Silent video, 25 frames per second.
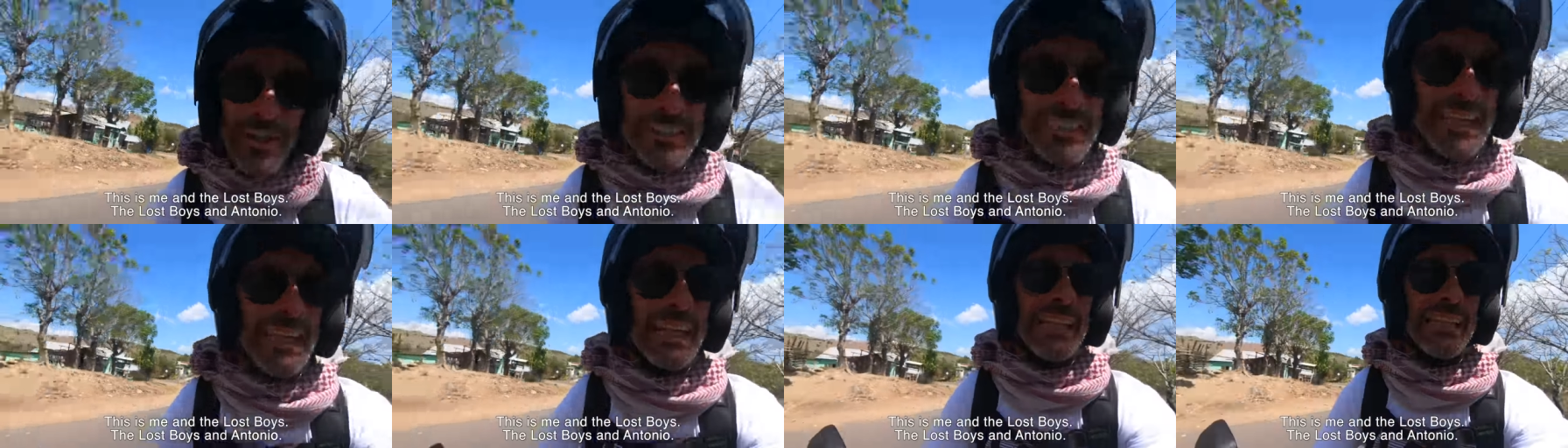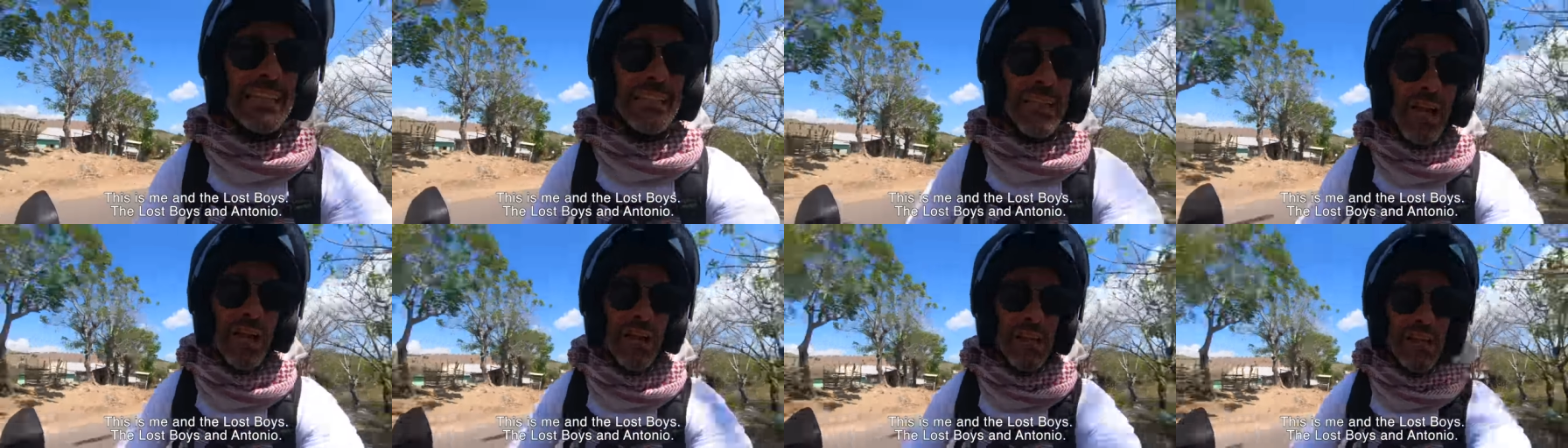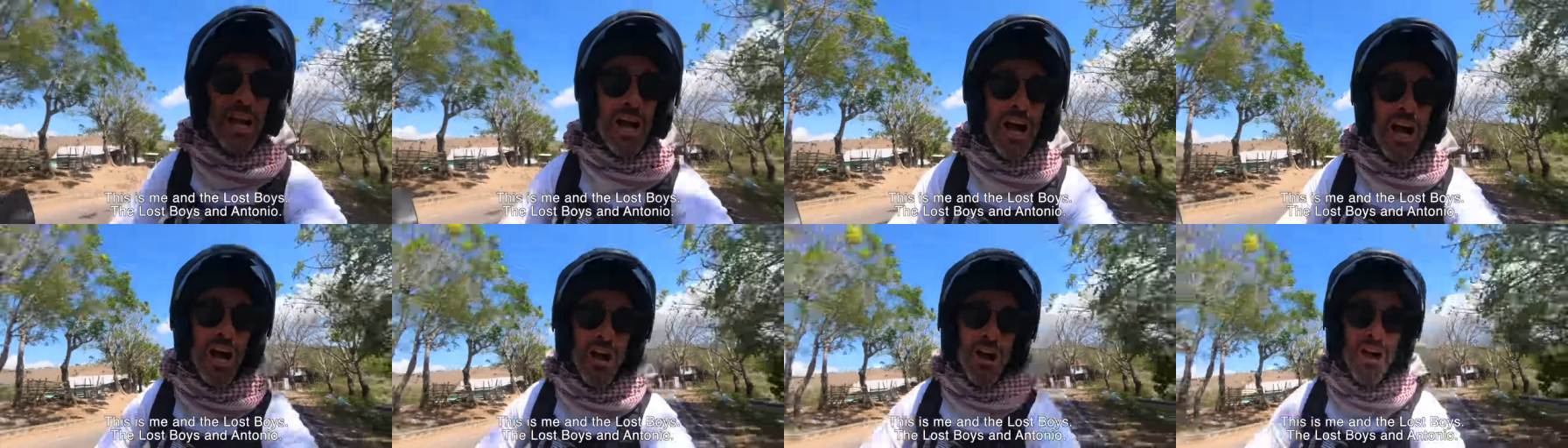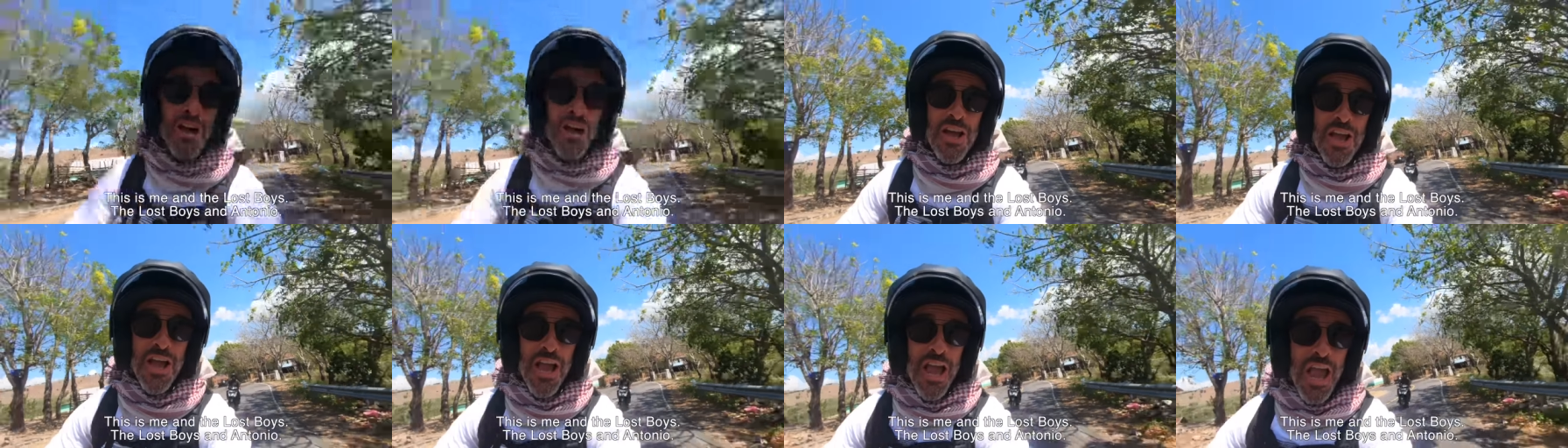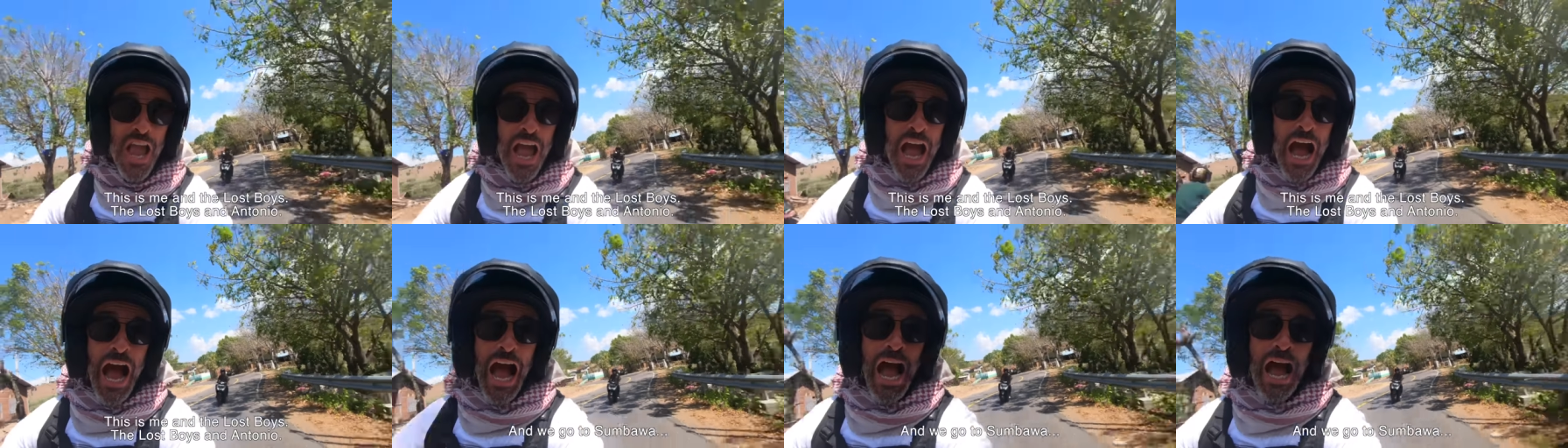and Antonio!
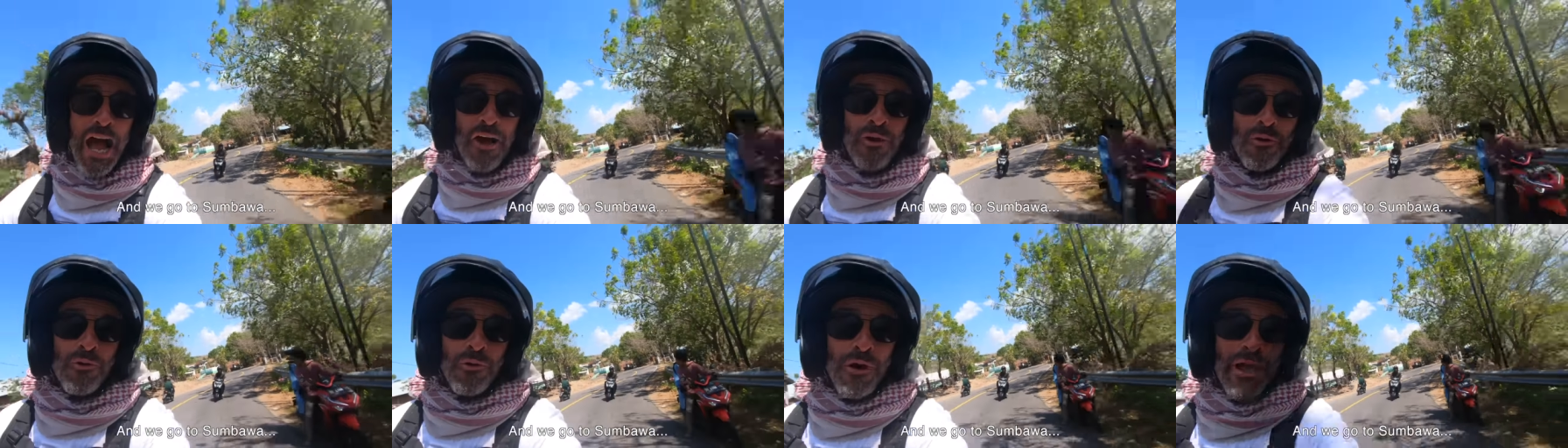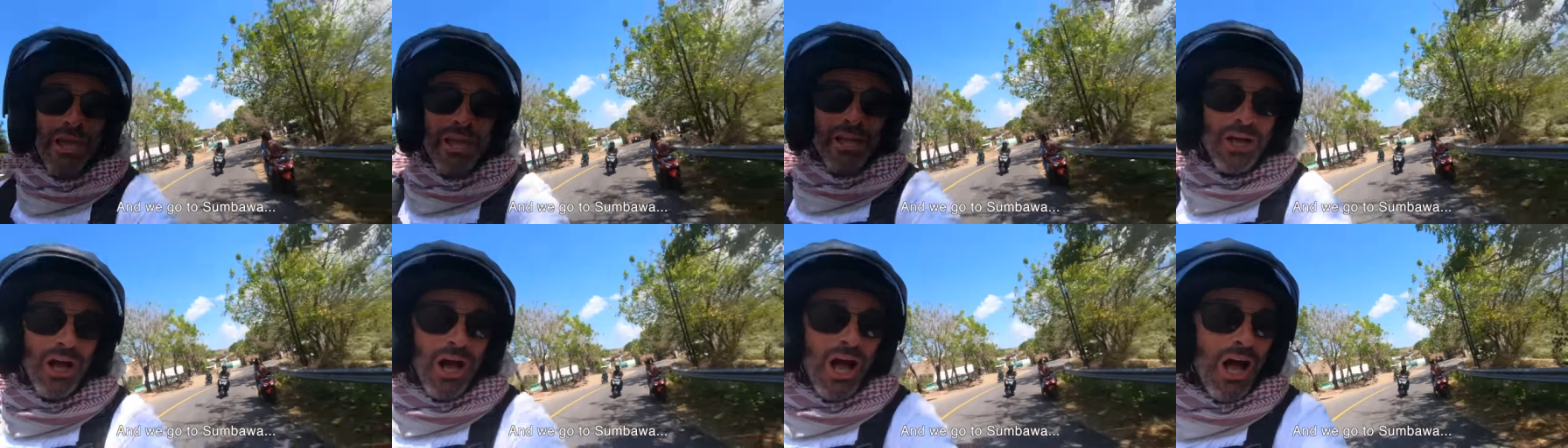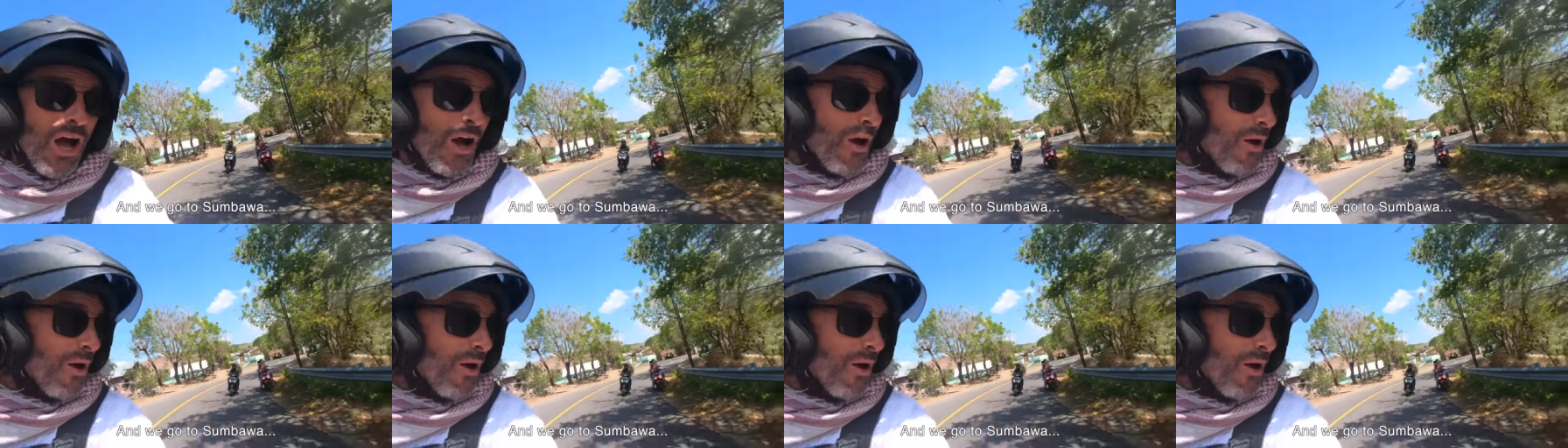And we go